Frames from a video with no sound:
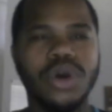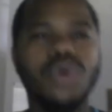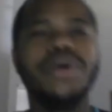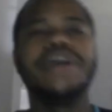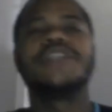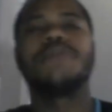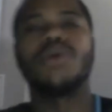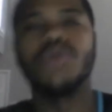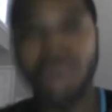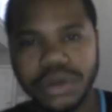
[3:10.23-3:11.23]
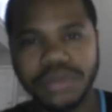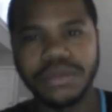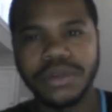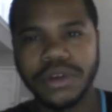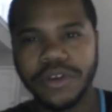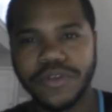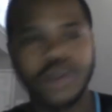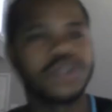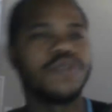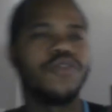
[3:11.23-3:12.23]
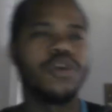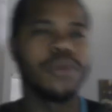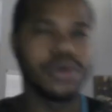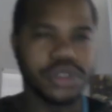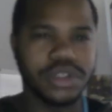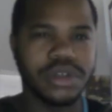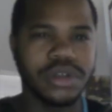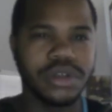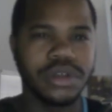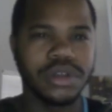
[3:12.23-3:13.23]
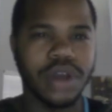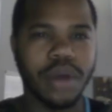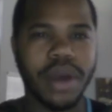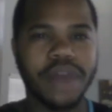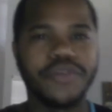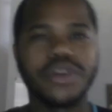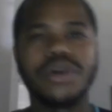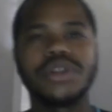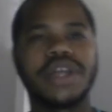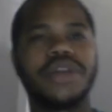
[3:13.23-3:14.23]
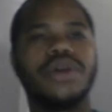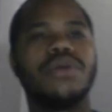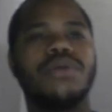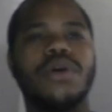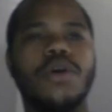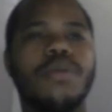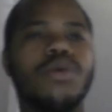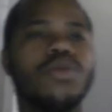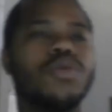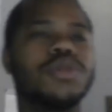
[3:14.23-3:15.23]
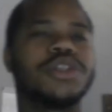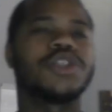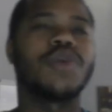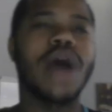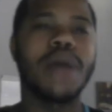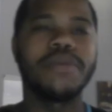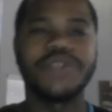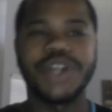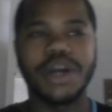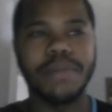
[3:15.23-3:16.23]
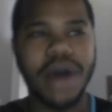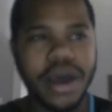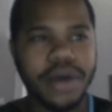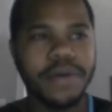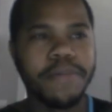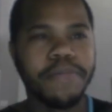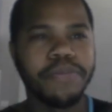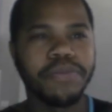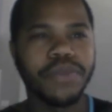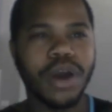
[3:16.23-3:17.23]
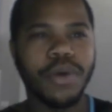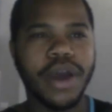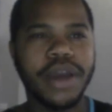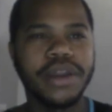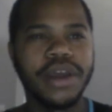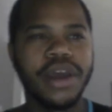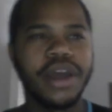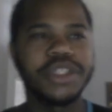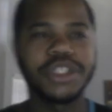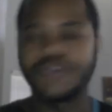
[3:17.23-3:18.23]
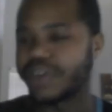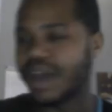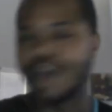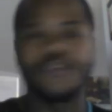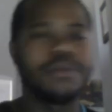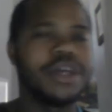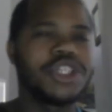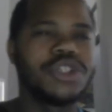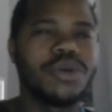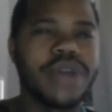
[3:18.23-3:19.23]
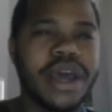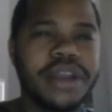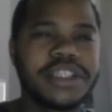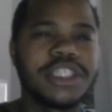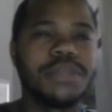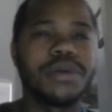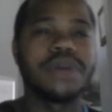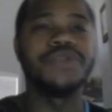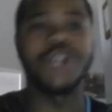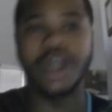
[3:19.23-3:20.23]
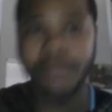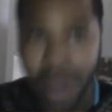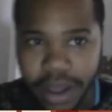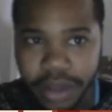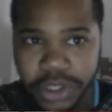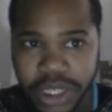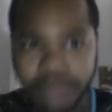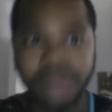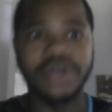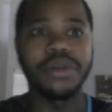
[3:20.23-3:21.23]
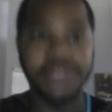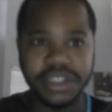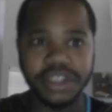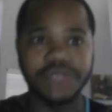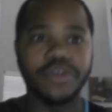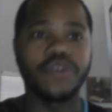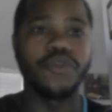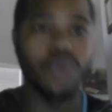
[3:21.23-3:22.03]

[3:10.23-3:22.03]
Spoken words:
Who is Baruch, first and foremost? All right, and for those that don't know, Baruch was a scribe of Jeremiah. All right, and just for confirmation on that, this is the book of Jeremiah, chapter 36, verse